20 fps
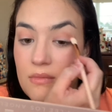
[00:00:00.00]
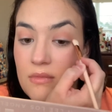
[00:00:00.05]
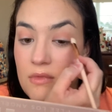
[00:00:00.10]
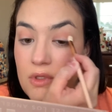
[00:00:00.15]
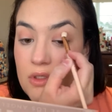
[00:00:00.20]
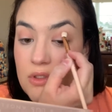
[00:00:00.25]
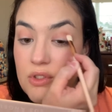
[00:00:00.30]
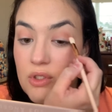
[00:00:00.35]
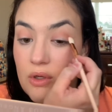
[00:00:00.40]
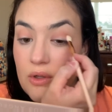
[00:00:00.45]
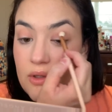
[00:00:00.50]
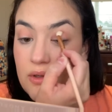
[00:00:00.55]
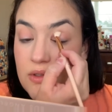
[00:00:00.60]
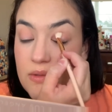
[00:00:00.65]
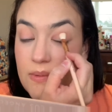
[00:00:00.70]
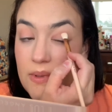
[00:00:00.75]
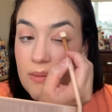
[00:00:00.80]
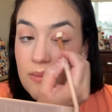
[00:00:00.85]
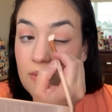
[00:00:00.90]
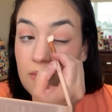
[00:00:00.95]
Sorry, there's
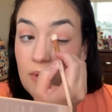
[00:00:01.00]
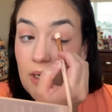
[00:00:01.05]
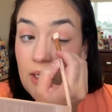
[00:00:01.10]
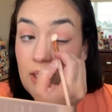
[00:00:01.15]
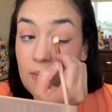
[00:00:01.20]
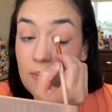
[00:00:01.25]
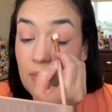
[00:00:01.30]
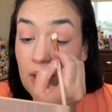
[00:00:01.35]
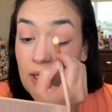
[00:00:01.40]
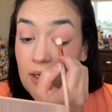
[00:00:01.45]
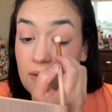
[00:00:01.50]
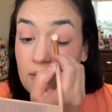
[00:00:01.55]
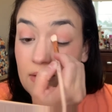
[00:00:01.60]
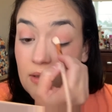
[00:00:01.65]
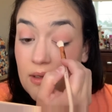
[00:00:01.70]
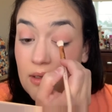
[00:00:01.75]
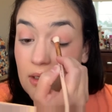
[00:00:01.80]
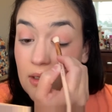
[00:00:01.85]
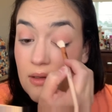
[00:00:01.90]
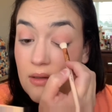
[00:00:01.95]
people riding bikes.
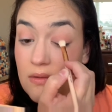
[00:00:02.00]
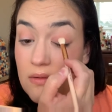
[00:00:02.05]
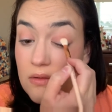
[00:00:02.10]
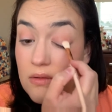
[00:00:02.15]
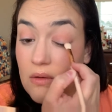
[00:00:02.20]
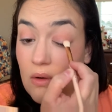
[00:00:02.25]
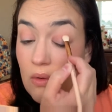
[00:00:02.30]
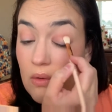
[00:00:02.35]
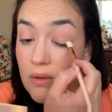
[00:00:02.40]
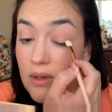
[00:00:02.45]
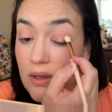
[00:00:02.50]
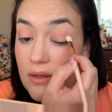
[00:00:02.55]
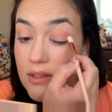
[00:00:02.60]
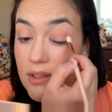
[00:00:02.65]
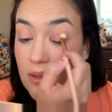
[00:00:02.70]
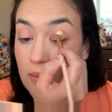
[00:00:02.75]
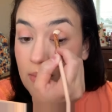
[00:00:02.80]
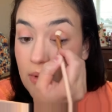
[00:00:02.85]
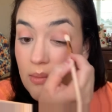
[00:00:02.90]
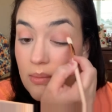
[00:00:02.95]
Like, it is cold
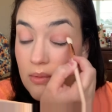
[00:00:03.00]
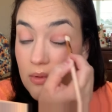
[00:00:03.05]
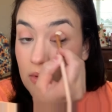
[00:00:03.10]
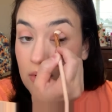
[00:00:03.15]
outside, people.